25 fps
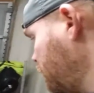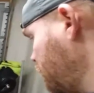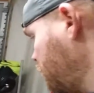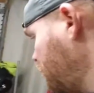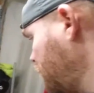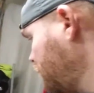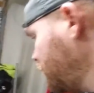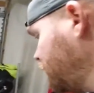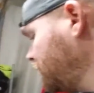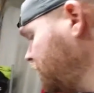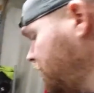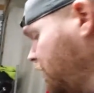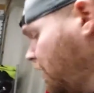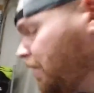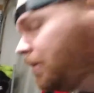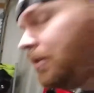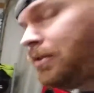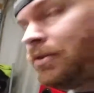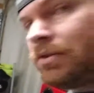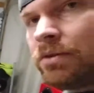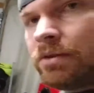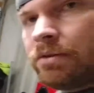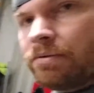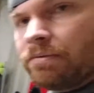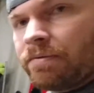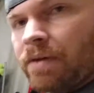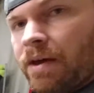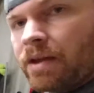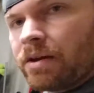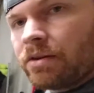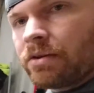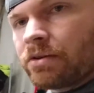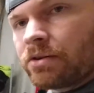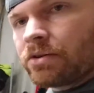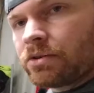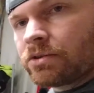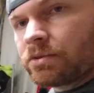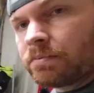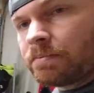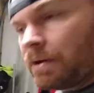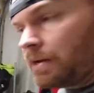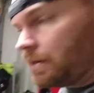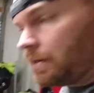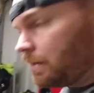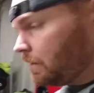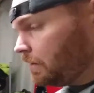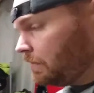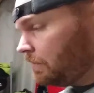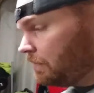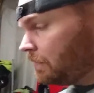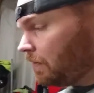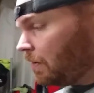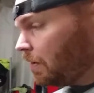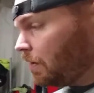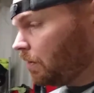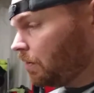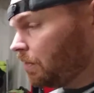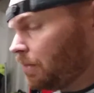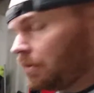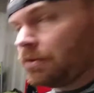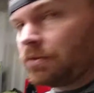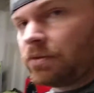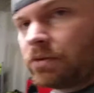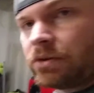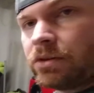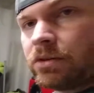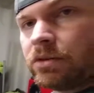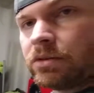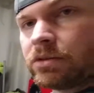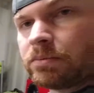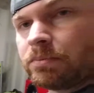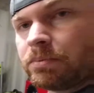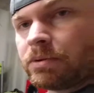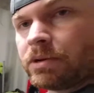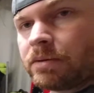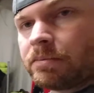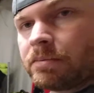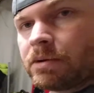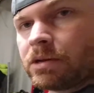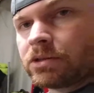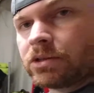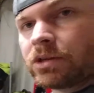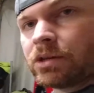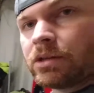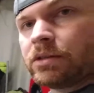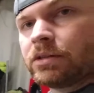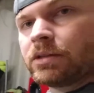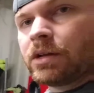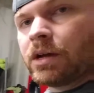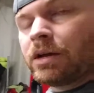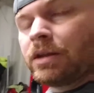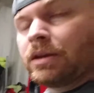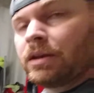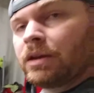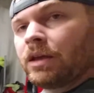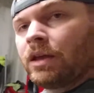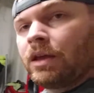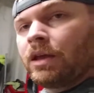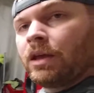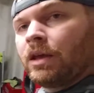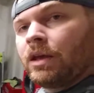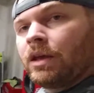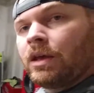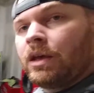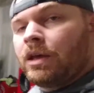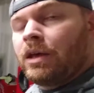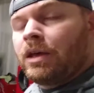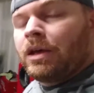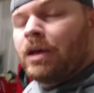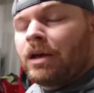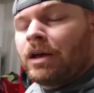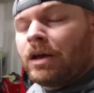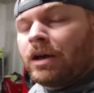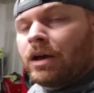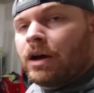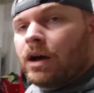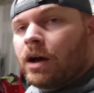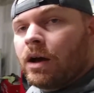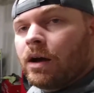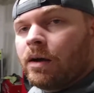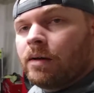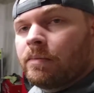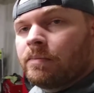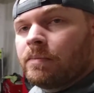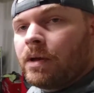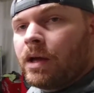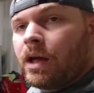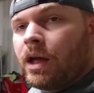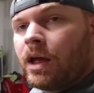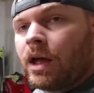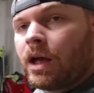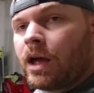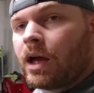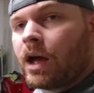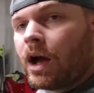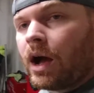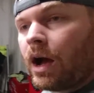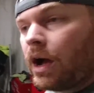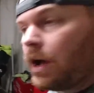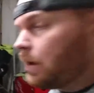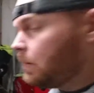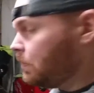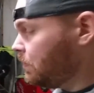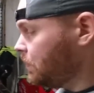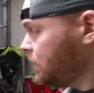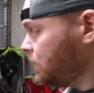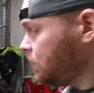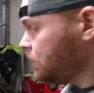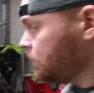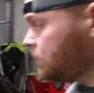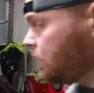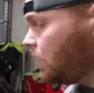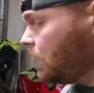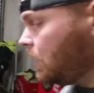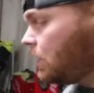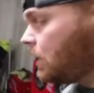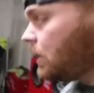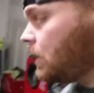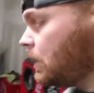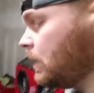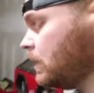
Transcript: When you undo the fenders, by default, the grille is pretty much undone. I will take